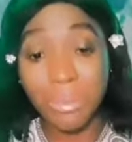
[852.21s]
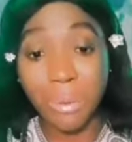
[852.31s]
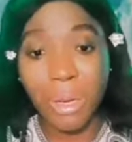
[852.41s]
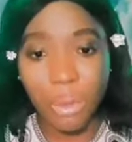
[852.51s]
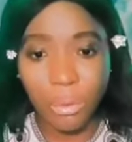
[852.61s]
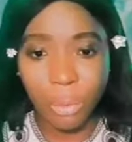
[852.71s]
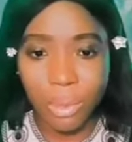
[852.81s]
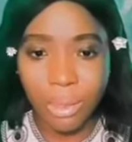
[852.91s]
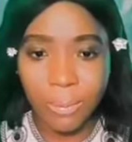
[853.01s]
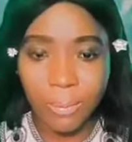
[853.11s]
value of
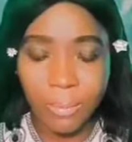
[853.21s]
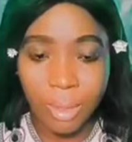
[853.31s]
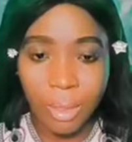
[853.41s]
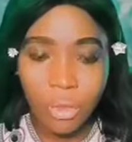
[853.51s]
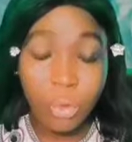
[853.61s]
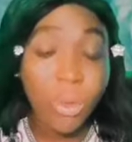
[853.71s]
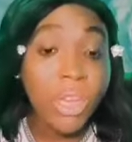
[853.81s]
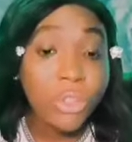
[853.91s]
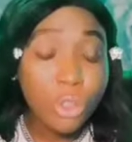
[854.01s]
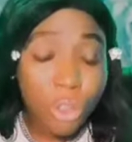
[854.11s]
water. So
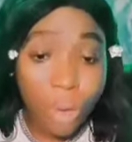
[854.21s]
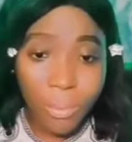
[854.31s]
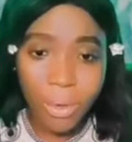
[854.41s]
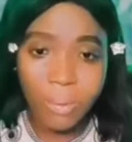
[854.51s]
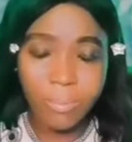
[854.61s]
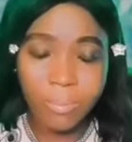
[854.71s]
in summary,